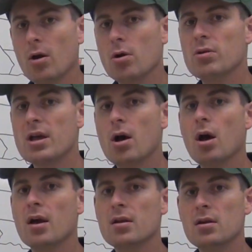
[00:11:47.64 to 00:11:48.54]
early
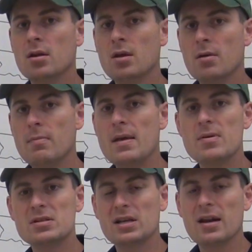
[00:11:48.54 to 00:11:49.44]
on, maybe
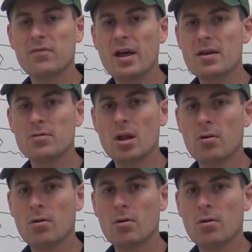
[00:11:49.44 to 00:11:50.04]
it's kind of like,